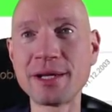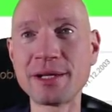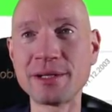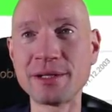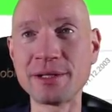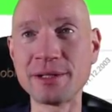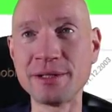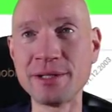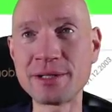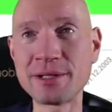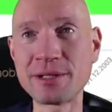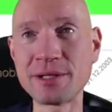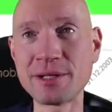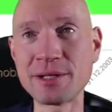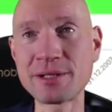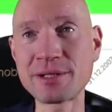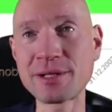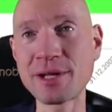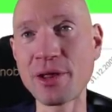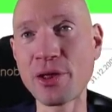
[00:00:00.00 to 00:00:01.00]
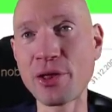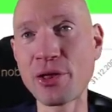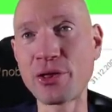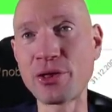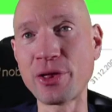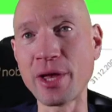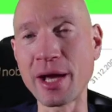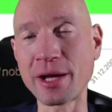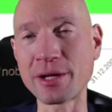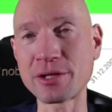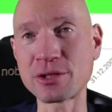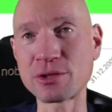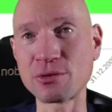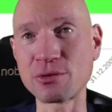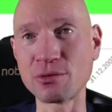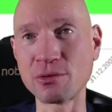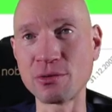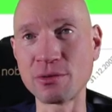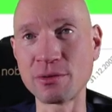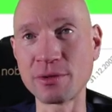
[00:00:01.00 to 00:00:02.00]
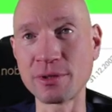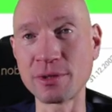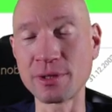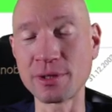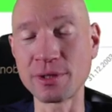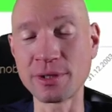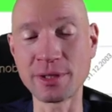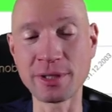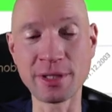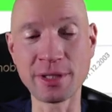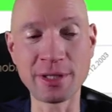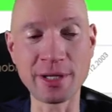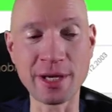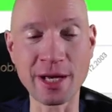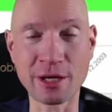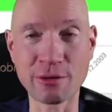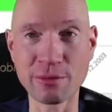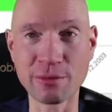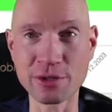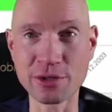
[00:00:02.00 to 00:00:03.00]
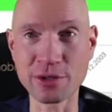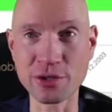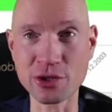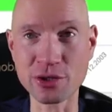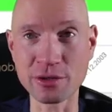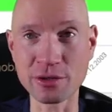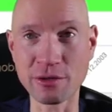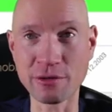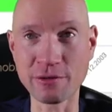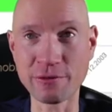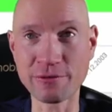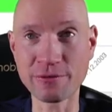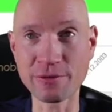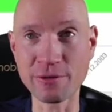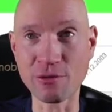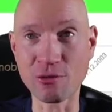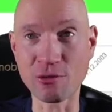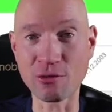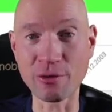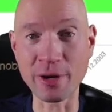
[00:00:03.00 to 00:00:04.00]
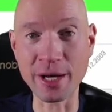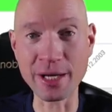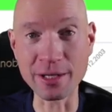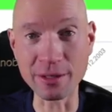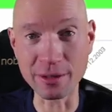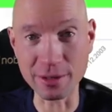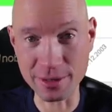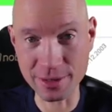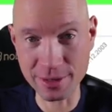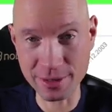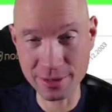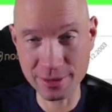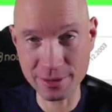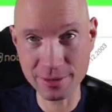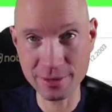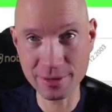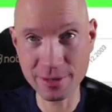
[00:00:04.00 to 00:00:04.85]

This is thanks to the acquisition of Reynolds.